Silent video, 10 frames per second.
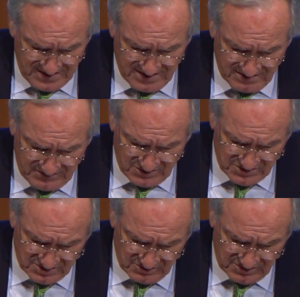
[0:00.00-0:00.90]
in the
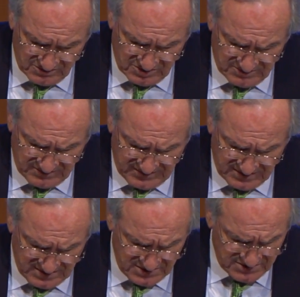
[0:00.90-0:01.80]
future with the Ruderman
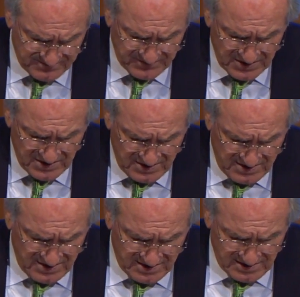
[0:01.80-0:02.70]
Foundation
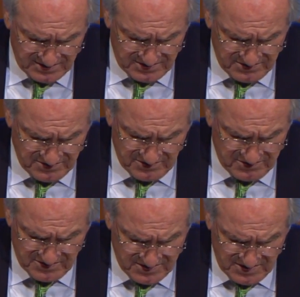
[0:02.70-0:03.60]

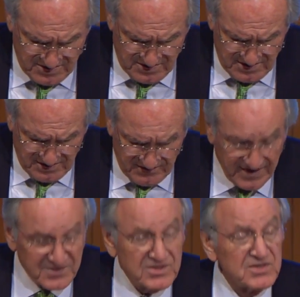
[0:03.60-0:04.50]
to
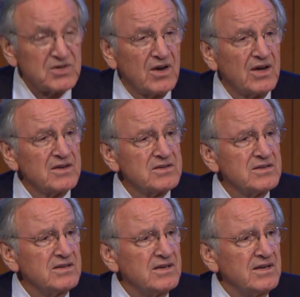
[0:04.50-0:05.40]
advance this cause